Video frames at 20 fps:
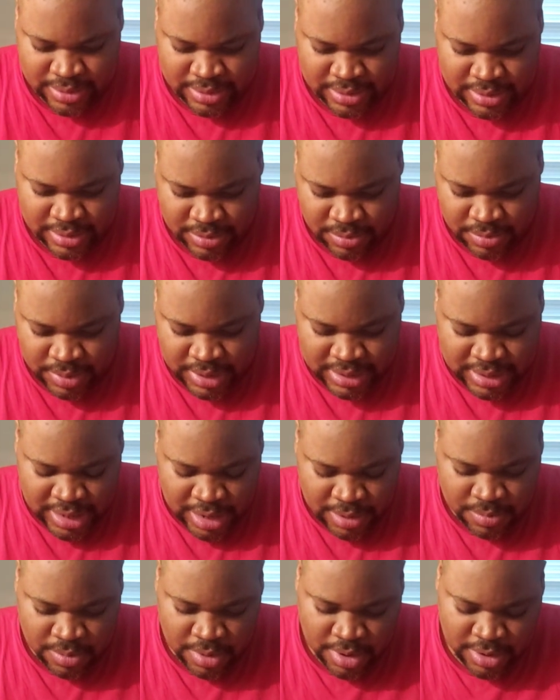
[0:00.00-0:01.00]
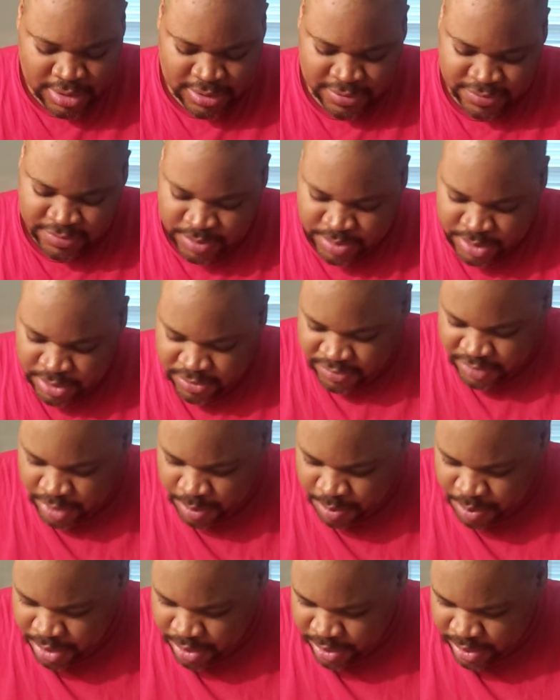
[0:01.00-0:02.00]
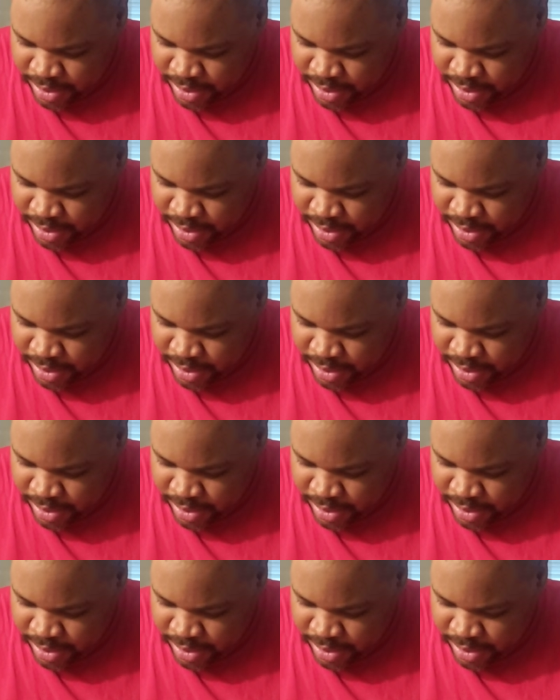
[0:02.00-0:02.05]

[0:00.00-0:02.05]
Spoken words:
the week that was from November